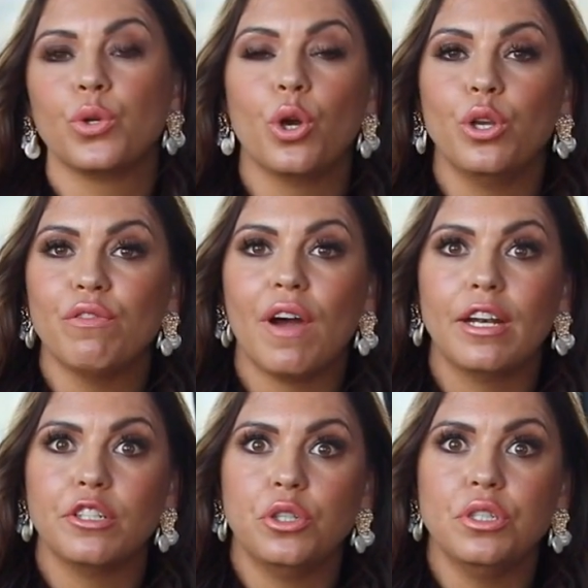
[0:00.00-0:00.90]
or you only find
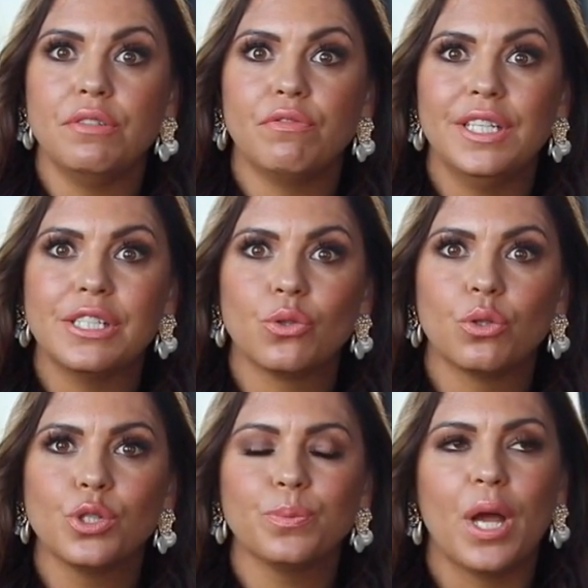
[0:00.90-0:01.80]
it at duty-free
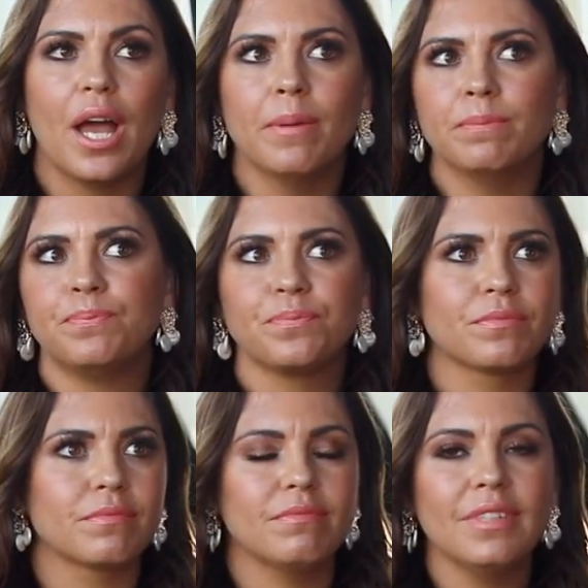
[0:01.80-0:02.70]
stores.
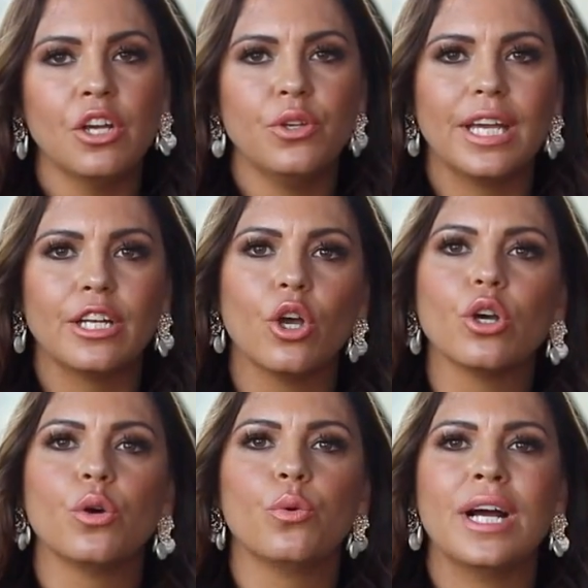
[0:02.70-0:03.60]
You get
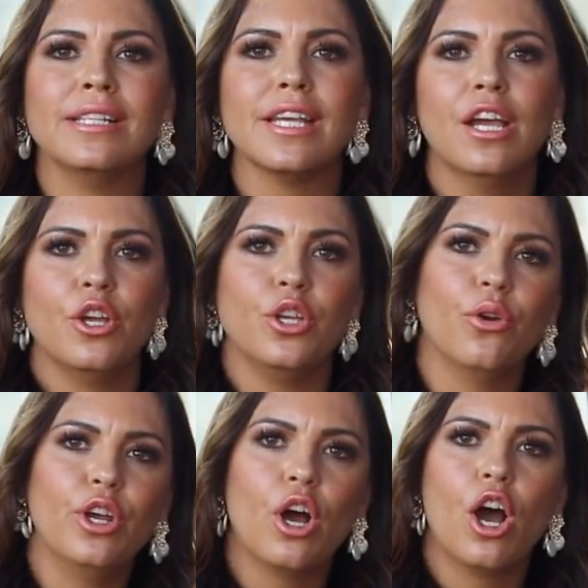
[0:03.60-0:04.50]
local ones,
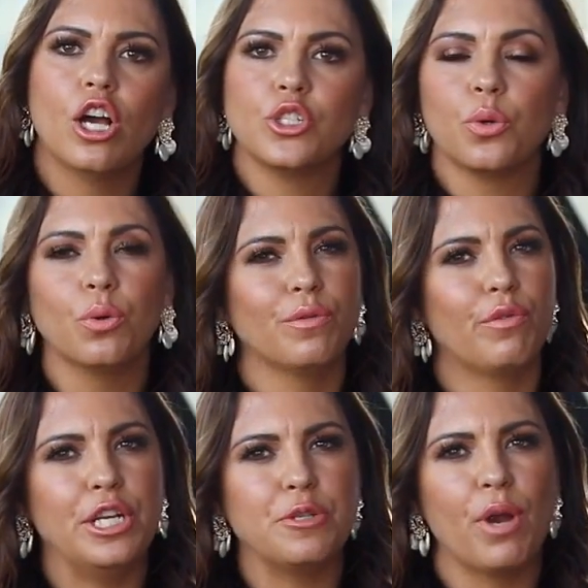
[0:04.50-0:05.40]
Uriage, all the
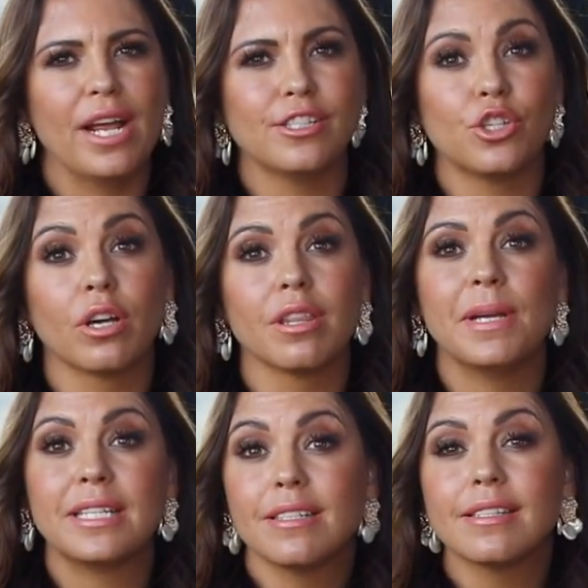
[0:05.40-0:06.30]
French brands stock them
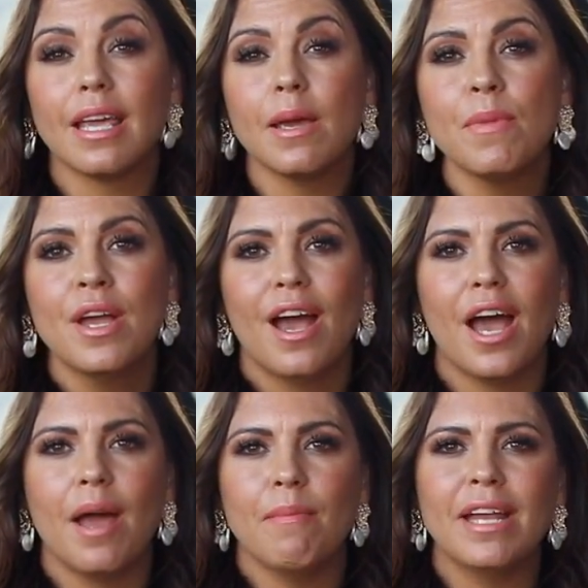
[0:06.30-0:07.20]
at Discam,
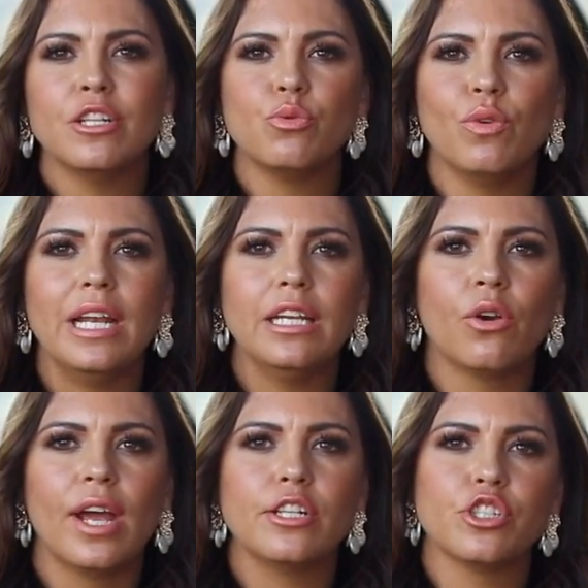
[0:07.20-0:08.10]
and it's really
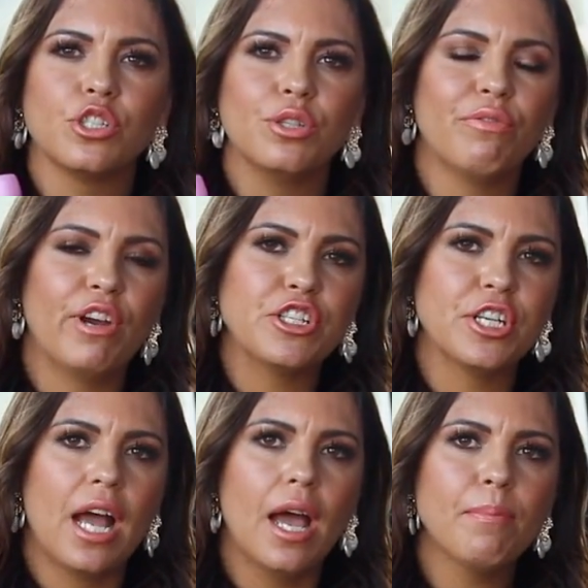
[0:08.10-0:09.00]
great just to
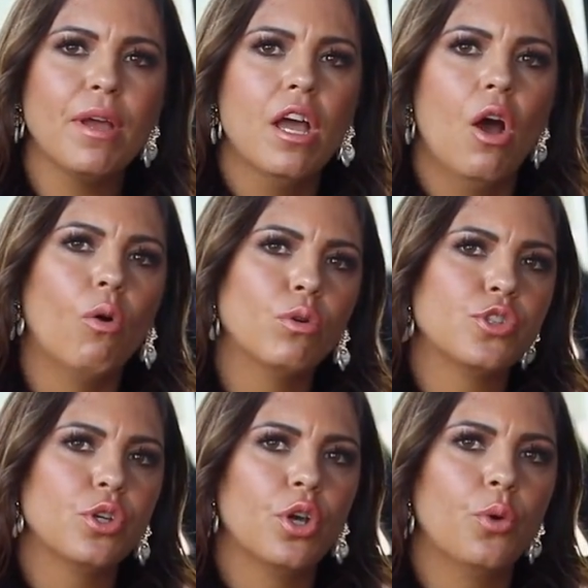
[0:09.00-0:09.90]
freshen up.
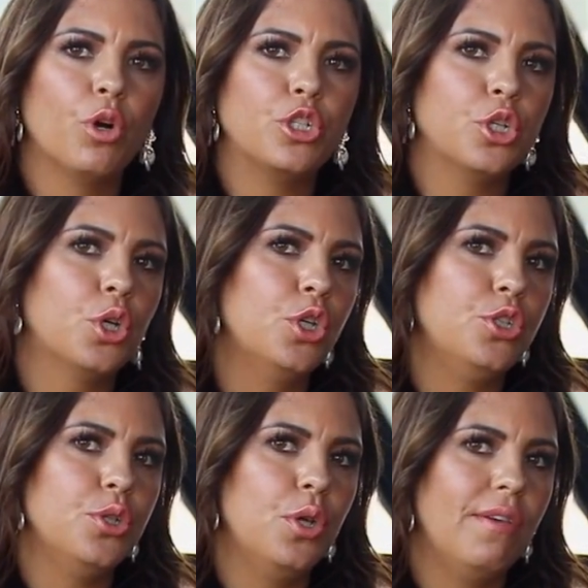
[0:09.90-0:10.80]
Also, what you could
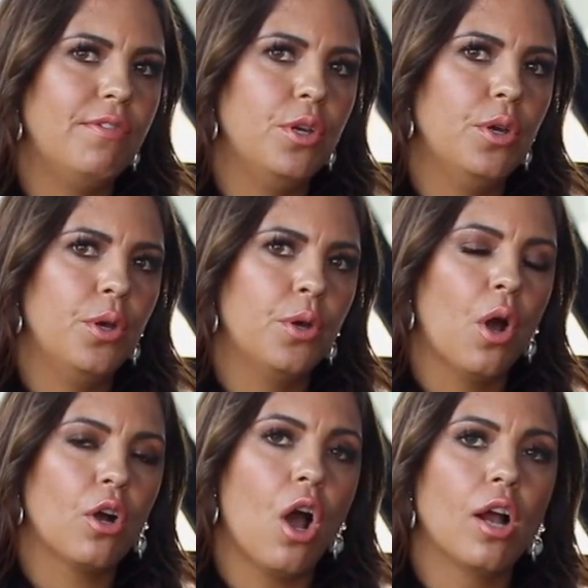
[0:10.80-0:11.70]
do if you
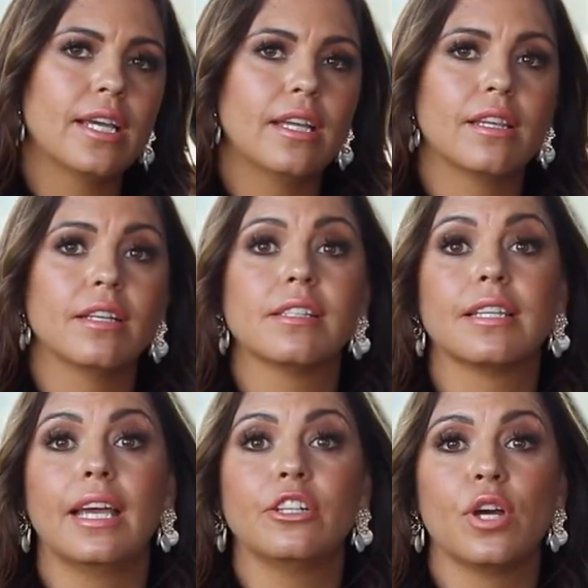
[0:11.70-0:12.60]
can't get this,
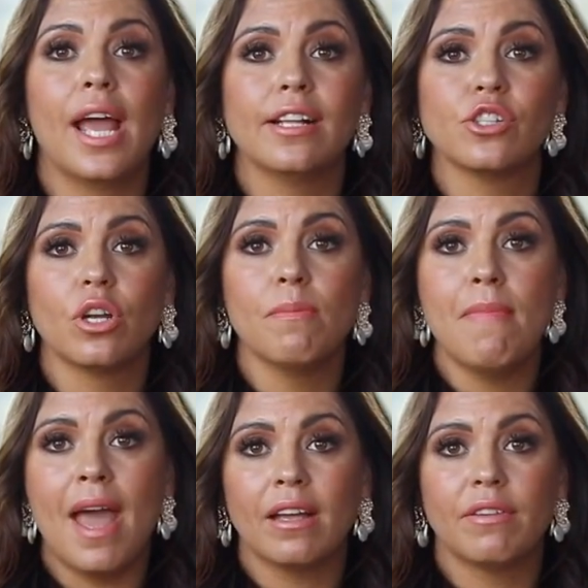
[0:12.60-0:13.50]
get your hands on a
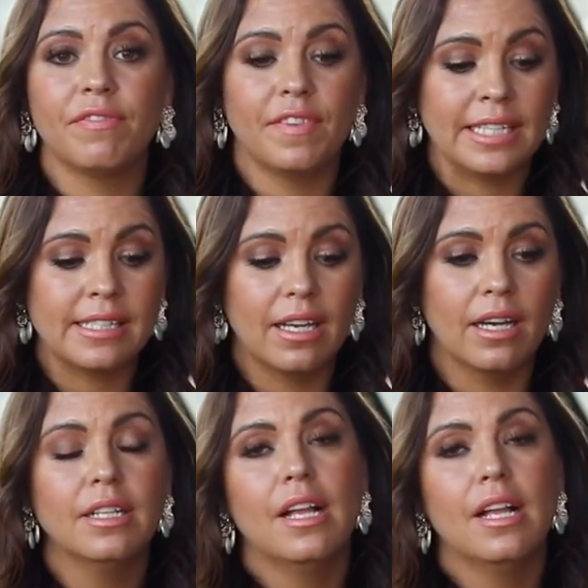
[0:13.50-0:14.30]
MAC fixer.